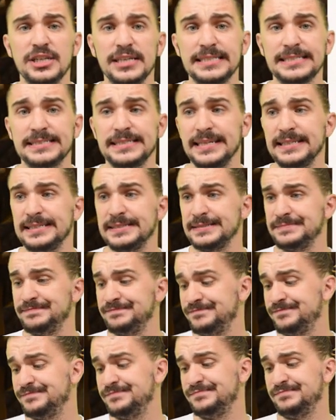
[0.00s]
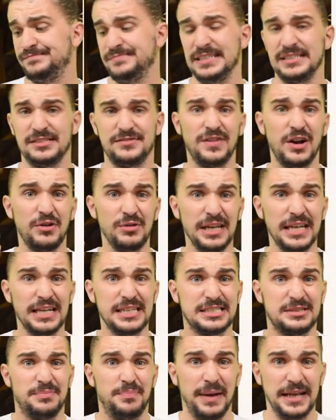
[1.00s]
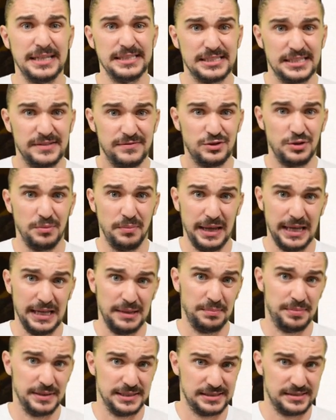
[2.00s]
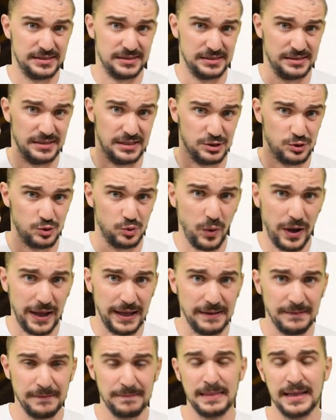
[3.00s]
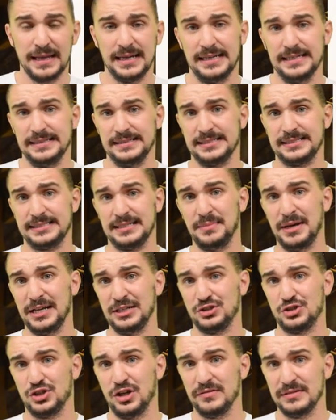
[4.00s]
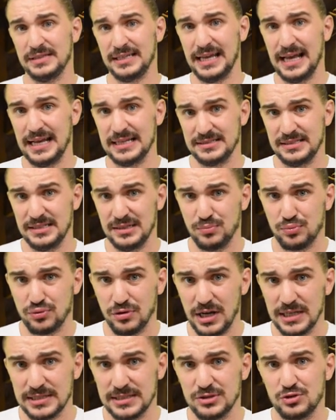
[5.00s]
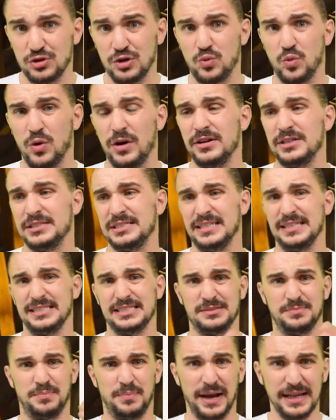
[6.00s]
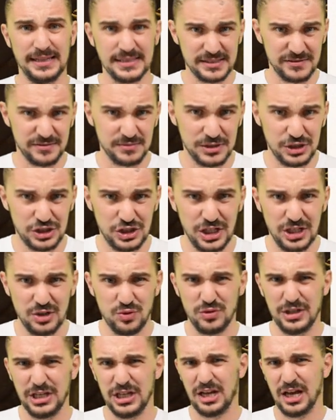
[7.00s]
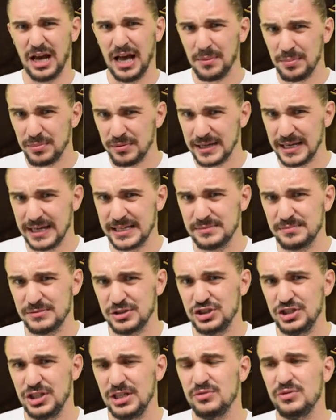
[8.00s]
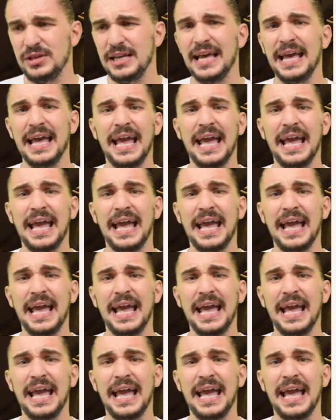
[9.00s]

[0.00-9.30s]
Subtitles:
is that it's very expensive to make pistons this way. The semi-solid casting process requires expensive machinery, complicated machinery,